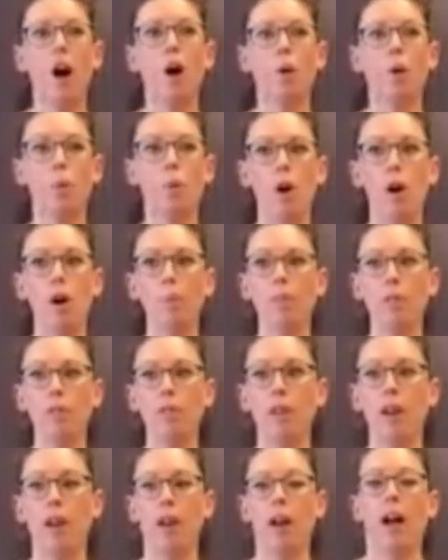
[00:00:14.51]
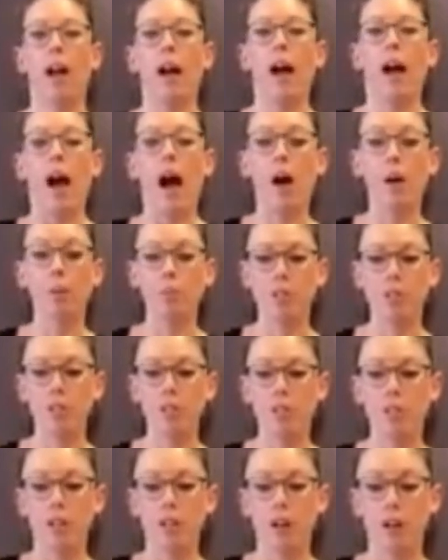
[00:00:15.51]
Warmth
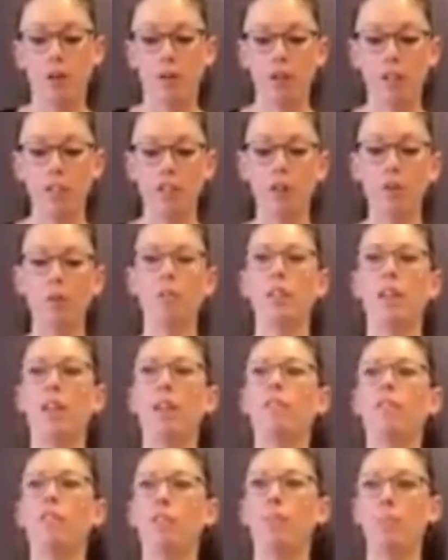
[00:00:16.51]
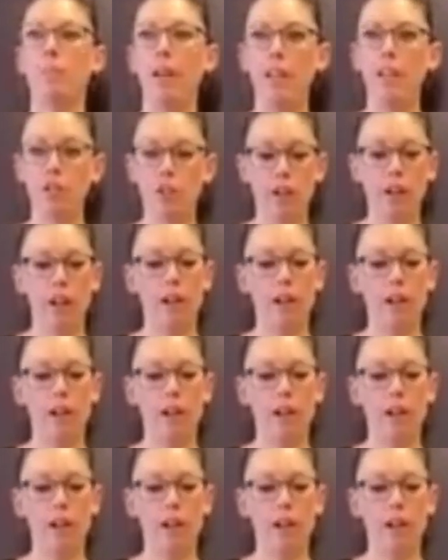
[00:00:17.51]
helps reduce inflammation.